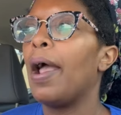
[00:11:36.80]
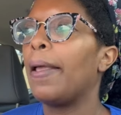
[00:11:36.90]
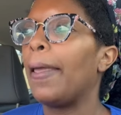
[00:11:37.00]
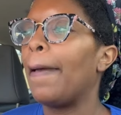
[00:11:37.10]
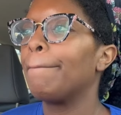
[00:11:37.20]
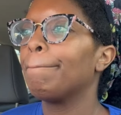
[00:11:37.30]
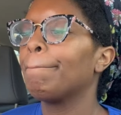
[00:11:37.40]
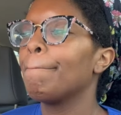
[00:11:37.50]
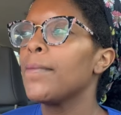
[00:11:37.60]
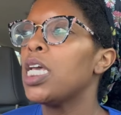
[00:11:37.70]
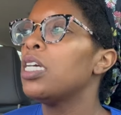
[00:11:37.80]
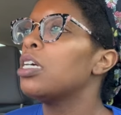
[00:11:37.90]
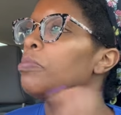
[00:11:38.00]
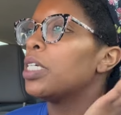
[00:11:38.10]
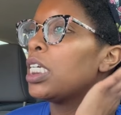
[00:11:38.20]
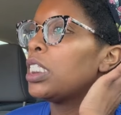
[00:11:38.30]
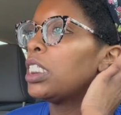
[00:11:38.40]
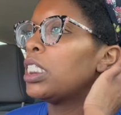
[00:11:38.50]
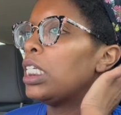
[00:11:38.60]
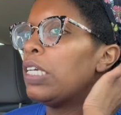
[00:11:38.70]
yeah,
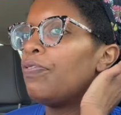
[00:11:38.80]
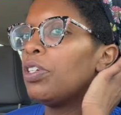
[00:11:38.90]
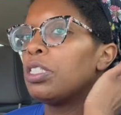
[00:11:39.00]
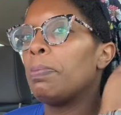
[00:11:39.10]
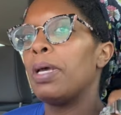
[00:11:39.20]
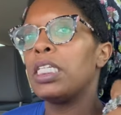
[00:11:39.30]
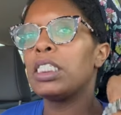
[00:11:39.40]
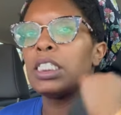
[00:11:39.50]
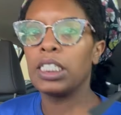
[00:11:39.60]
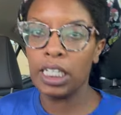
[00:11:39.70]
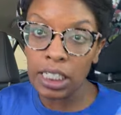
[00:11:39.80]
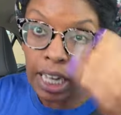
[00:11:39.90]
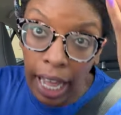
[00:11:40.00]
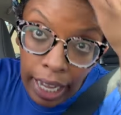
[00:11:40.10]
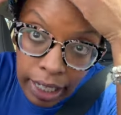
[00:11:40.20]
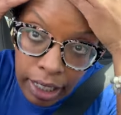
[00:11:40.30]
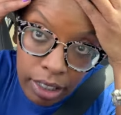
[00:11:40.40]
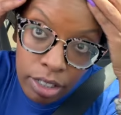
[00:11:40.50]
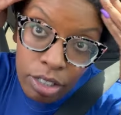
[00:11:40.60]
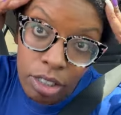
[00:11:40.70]
because it feels a mess. It's like,
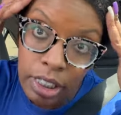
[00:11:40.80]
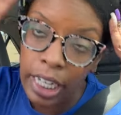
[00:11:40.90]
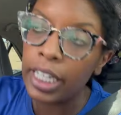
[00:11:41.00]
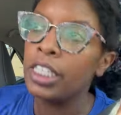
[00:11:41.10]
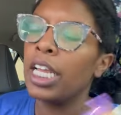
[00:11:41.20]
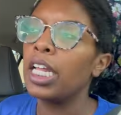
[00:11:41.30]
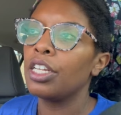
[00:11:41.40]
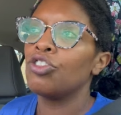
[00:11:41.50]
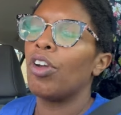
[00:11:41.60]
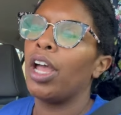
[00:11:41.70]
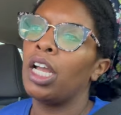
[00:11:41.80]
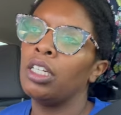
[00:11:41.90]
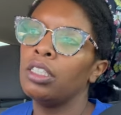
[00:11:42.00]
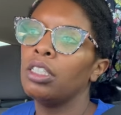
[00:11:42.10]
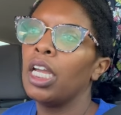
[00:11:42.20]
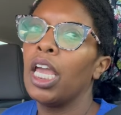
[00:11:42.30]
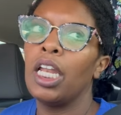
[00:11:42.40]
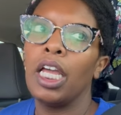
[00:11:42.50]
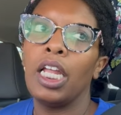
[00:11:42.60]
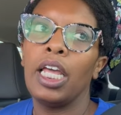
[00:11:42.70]
yeah, it's hella dry.
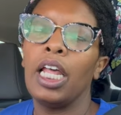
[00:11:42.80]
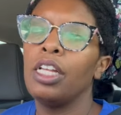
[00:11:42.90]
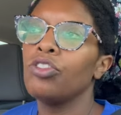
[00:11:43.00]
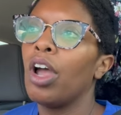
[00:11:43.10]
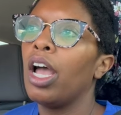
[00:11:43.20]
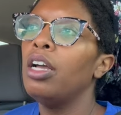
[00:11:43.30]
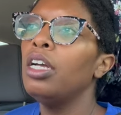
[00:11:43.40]
Hella, hella, hella dry.